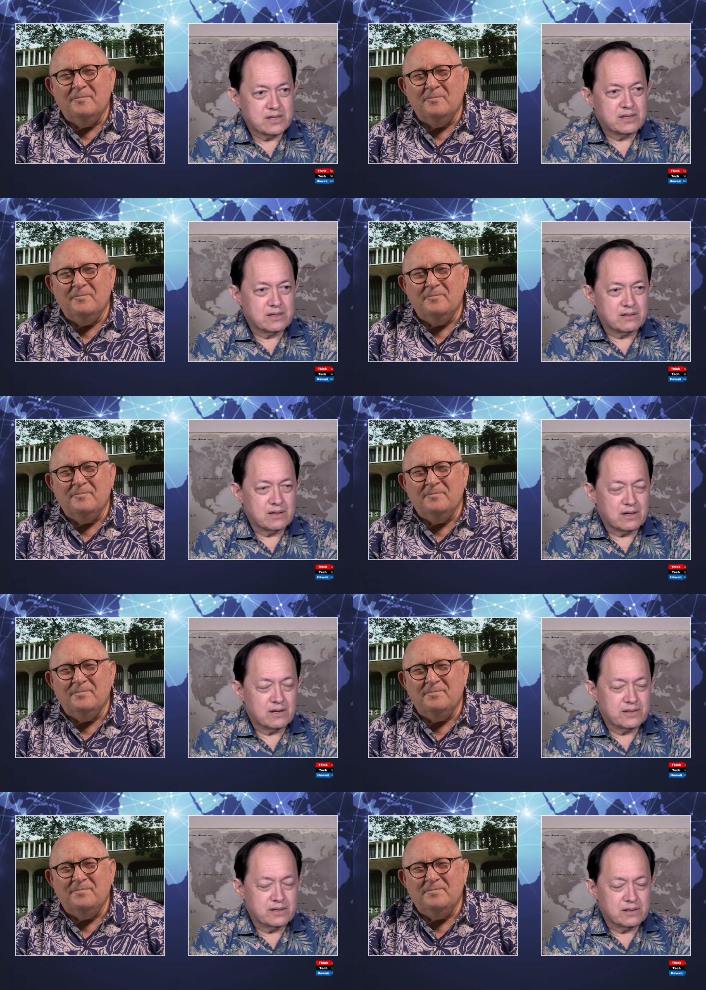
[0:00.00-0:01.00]
Speaker 1: on the,
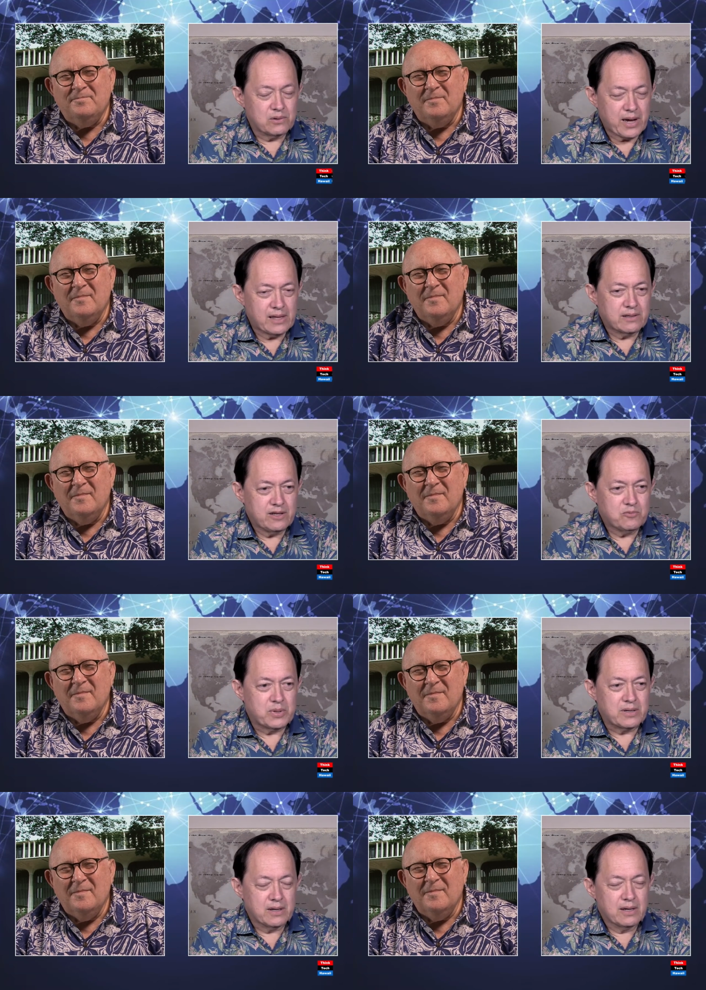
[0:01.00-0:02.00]
on the locality,
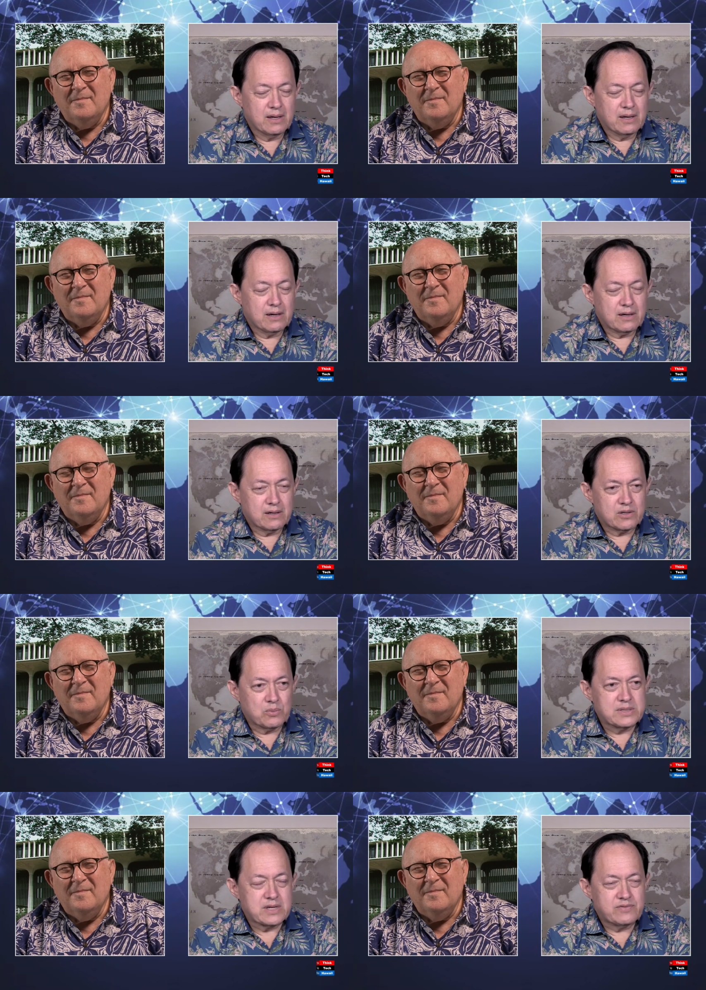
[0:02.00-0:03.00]
but uh, the
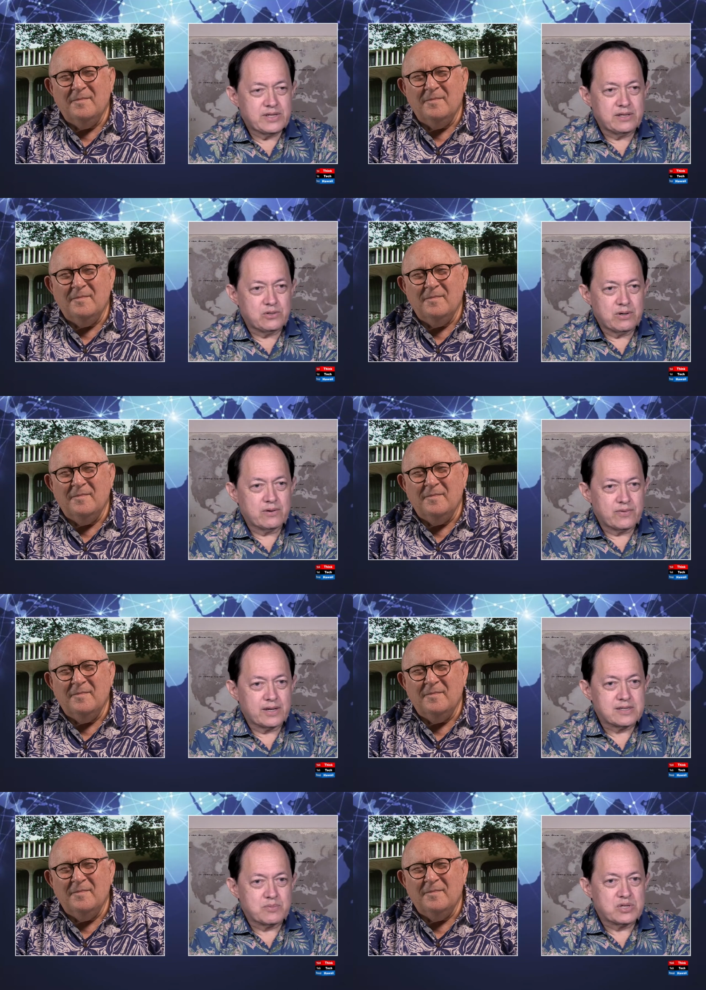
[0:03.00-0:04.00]
ones I've seen do have
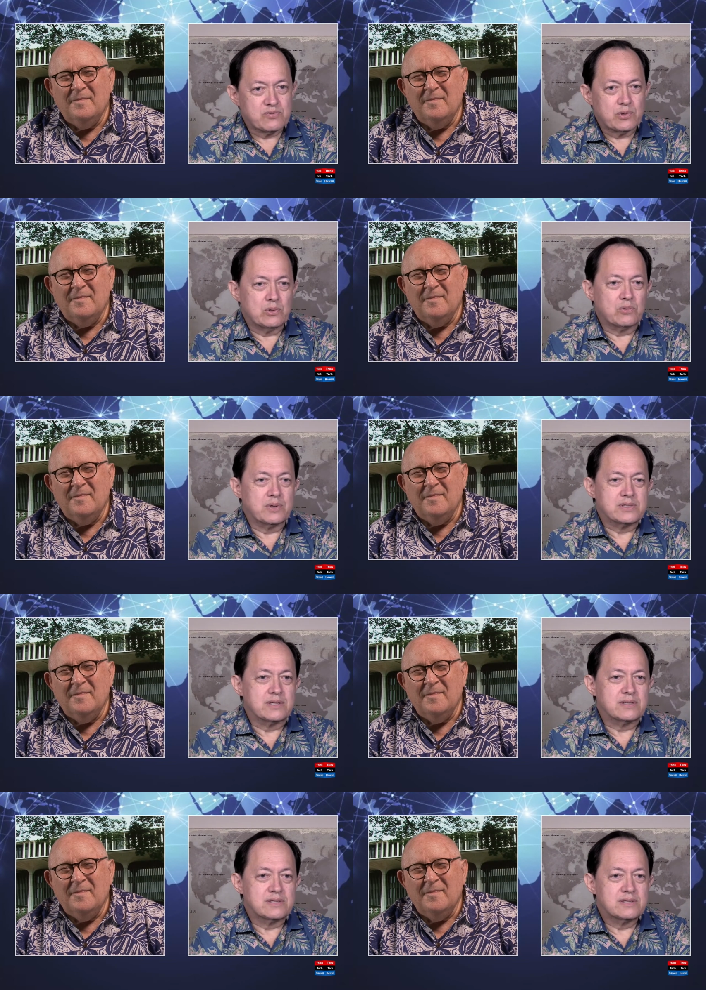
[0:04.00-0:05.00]
exemptions for local
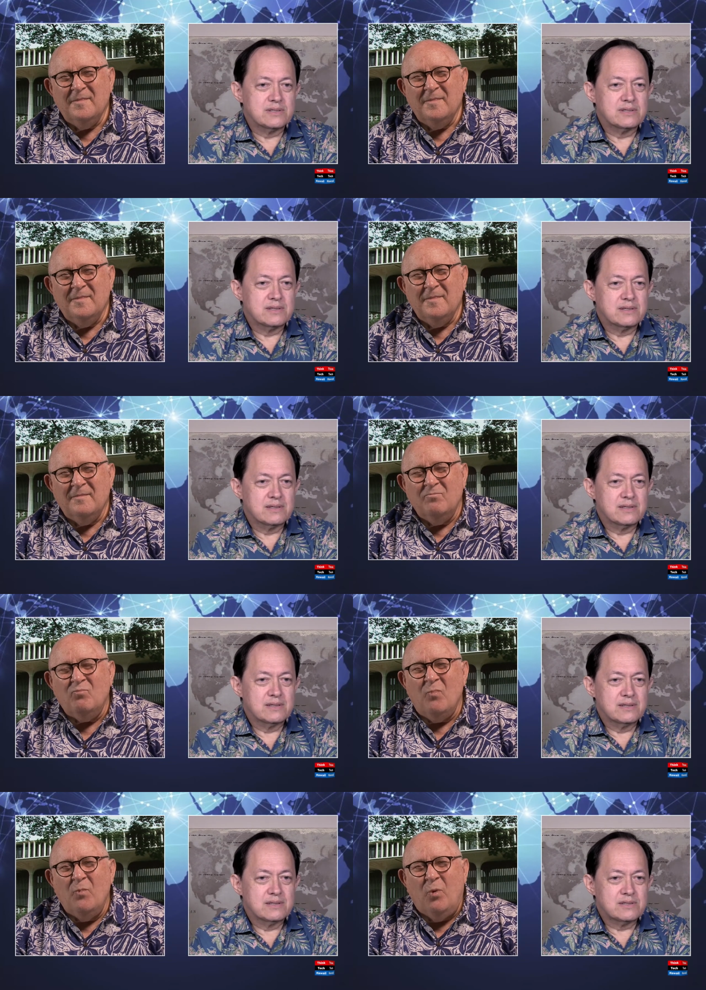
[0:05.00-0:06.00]
residents.
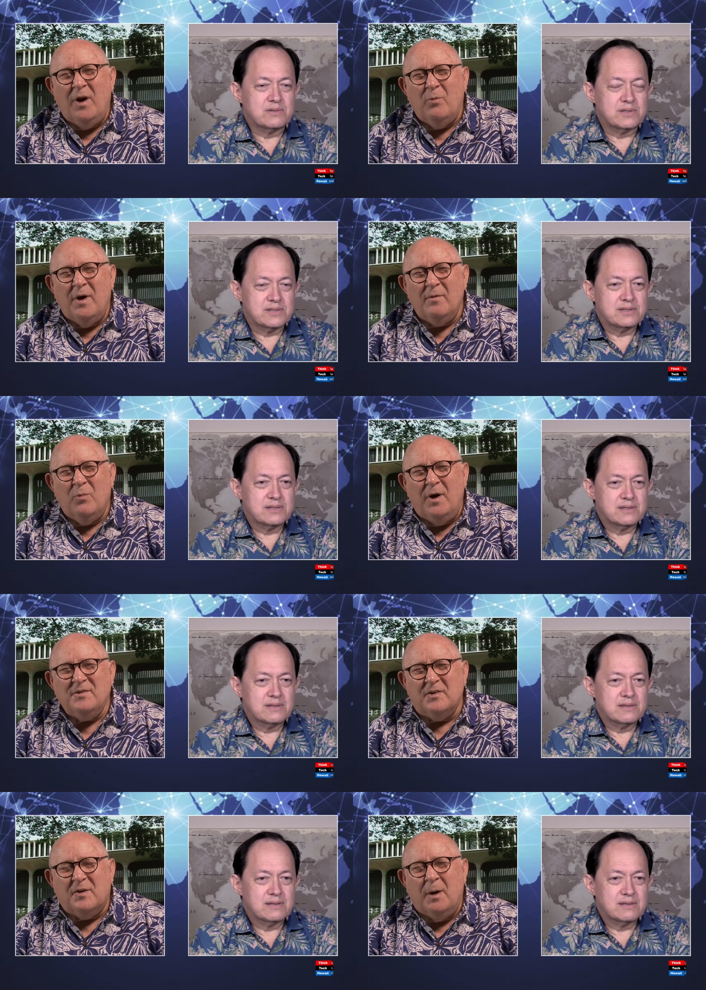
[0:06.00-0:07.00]
Speaker 2: Hmm, So Why, why, why
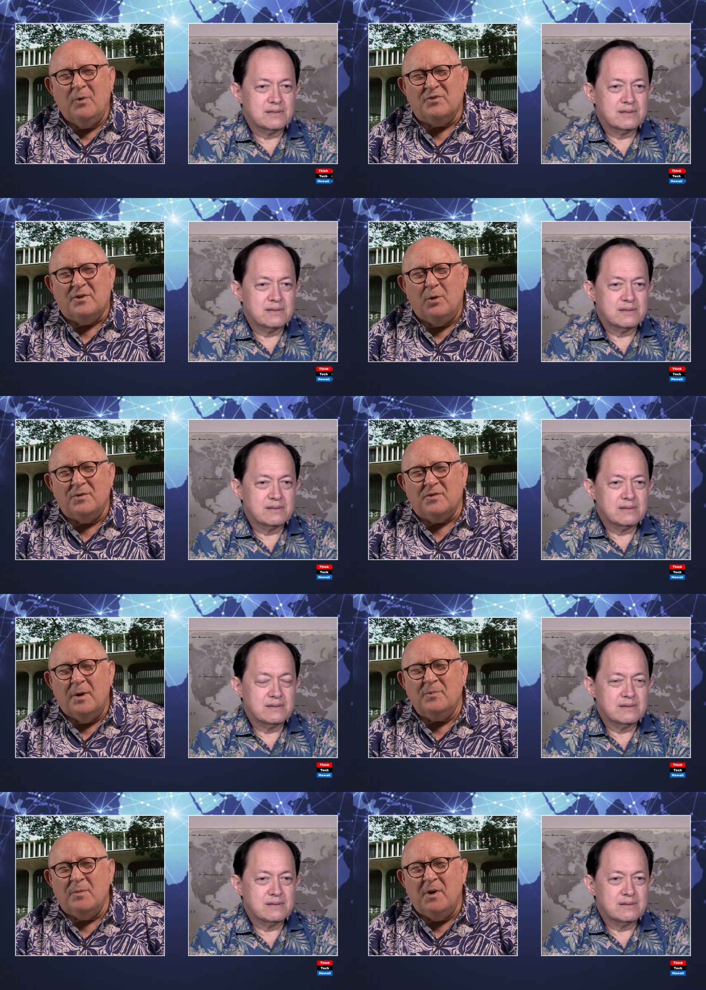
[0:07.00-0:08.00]
has the Commerce Clause
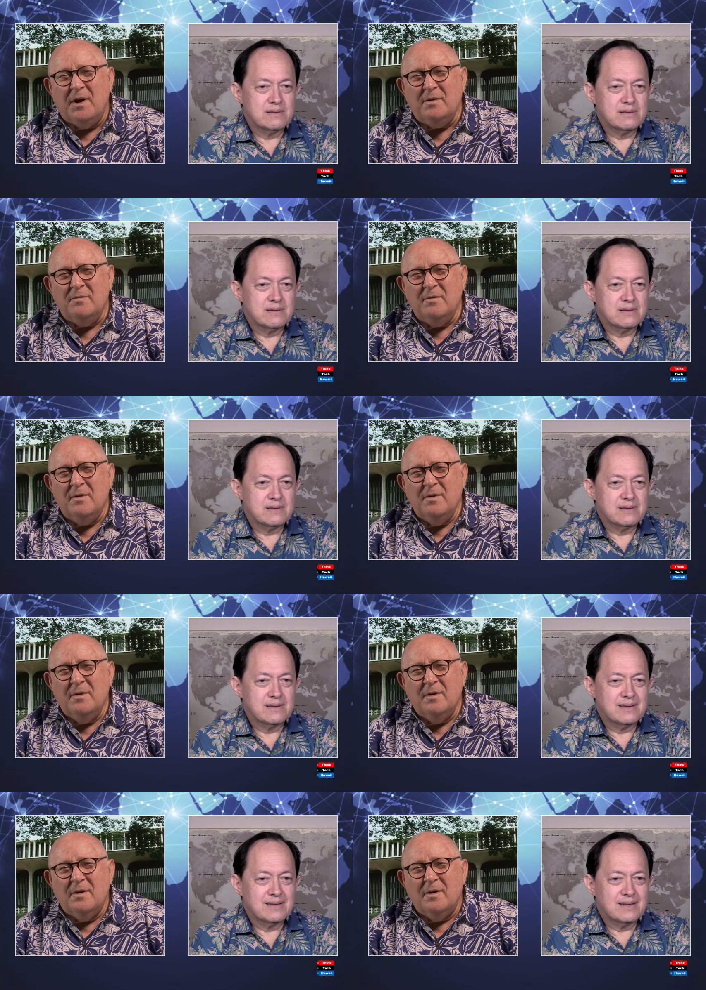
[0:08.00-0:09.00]
come to mind?
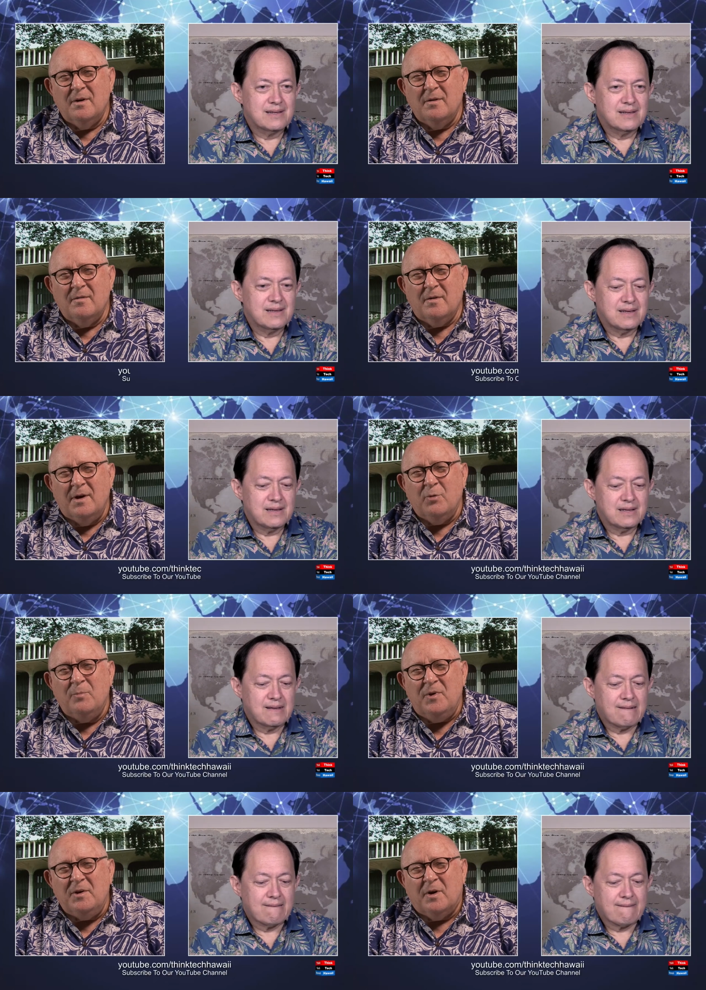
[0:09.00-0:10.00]
Uh, can you
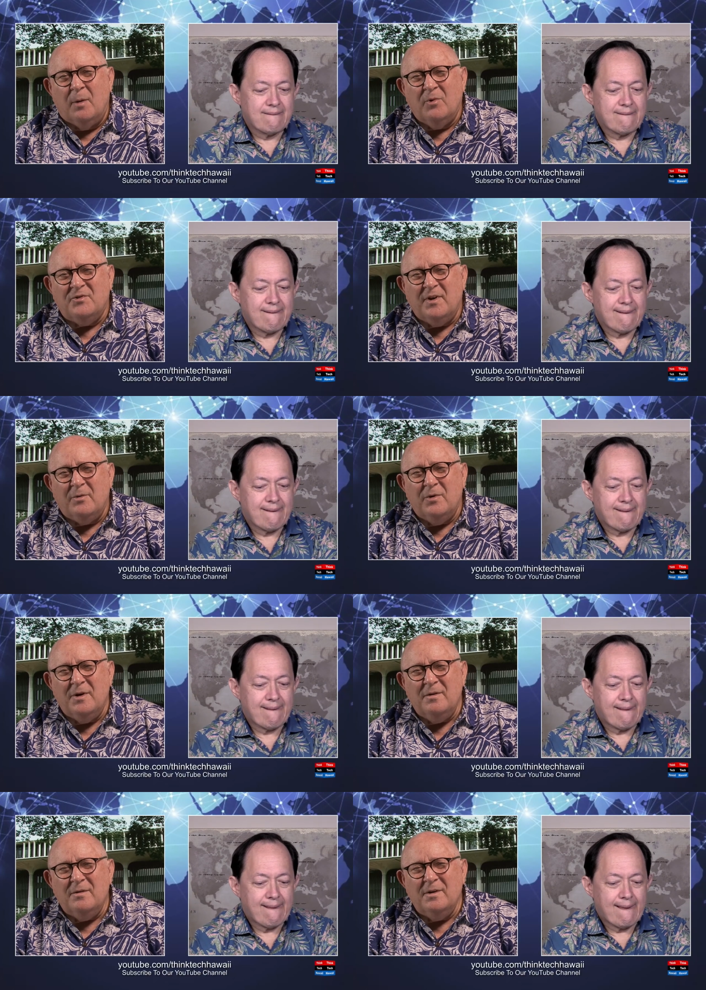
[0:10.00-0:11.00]
impede commerce that
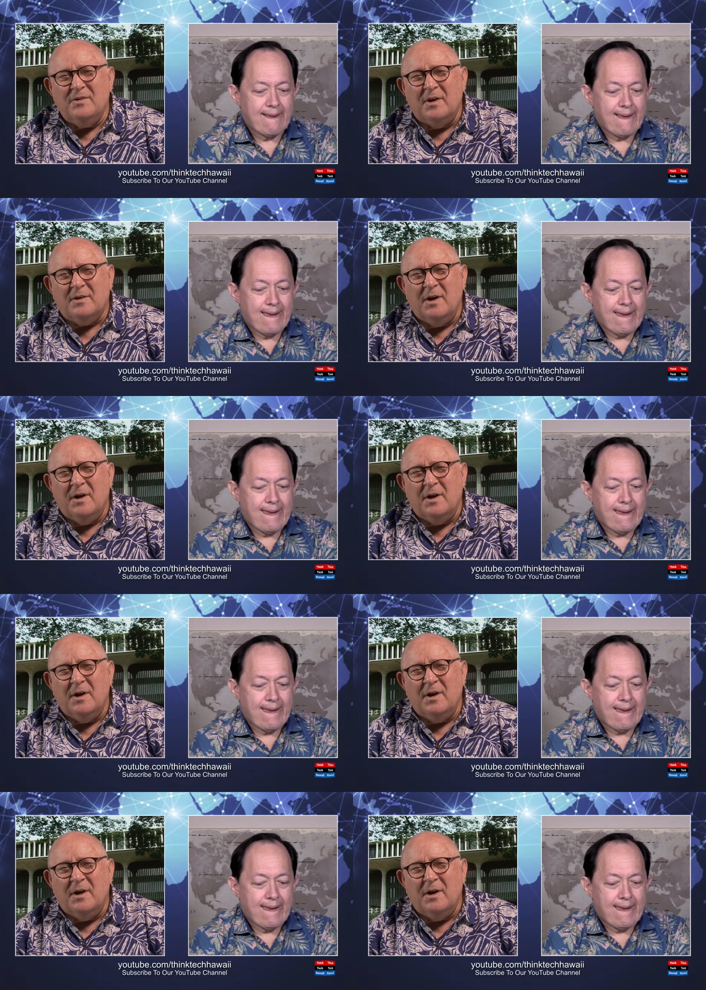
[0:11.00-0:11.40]
way? Is that